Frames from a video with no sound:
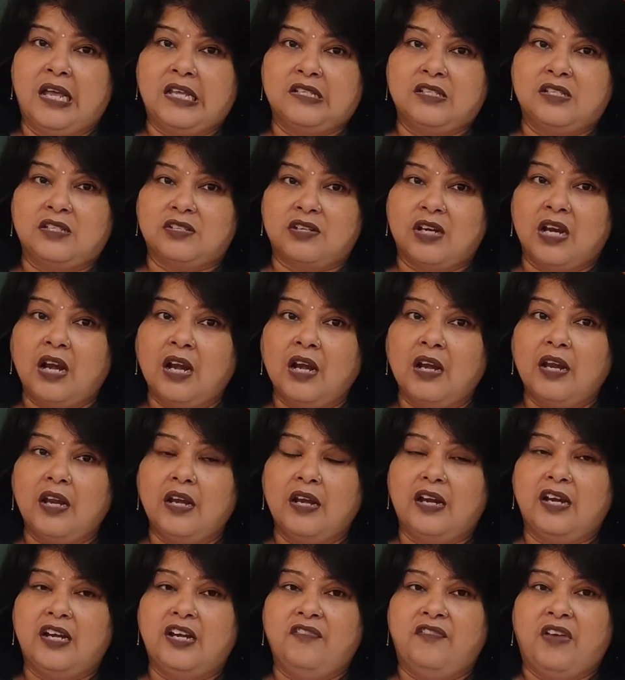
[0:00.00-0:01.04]
is still
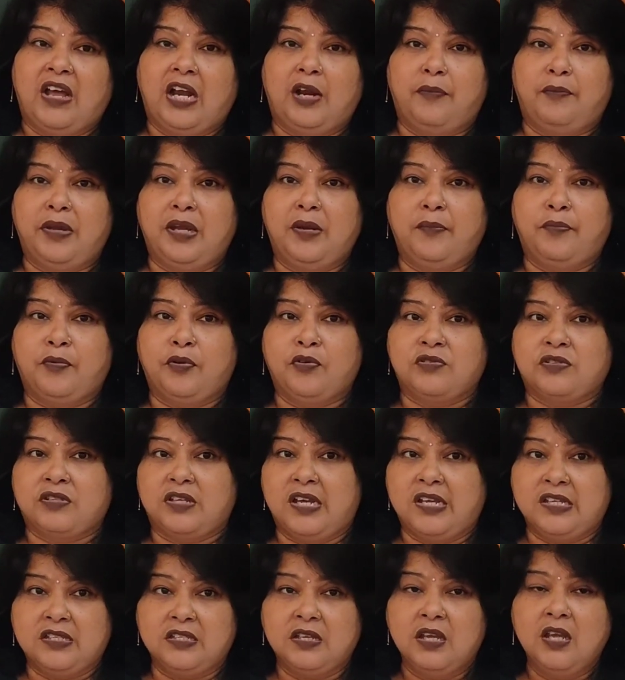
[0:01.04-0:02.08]
in a developing
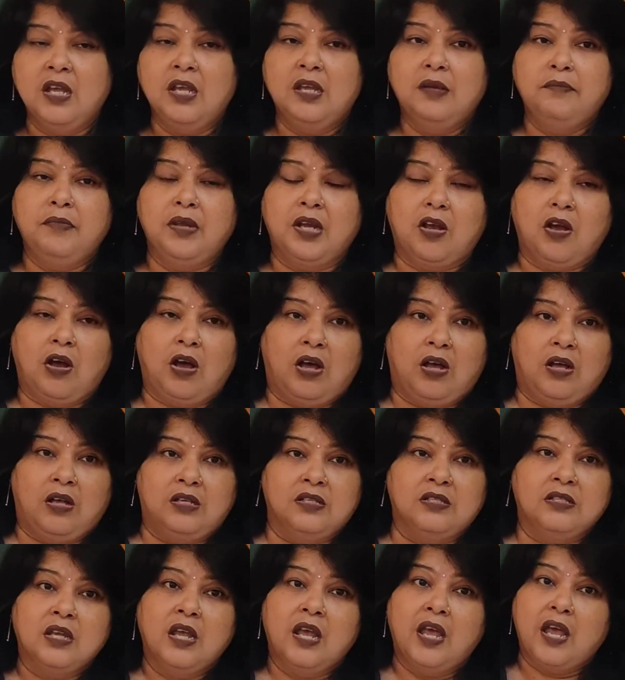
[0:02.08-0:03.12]
process
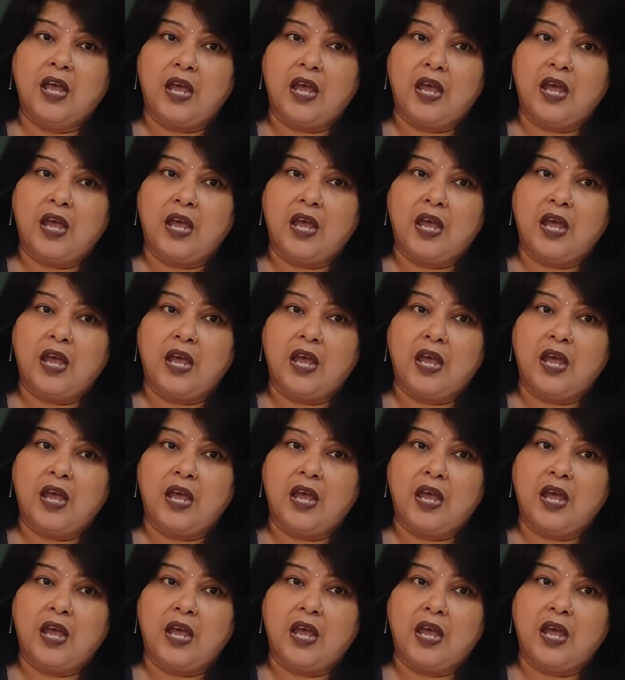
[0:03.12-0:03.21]
because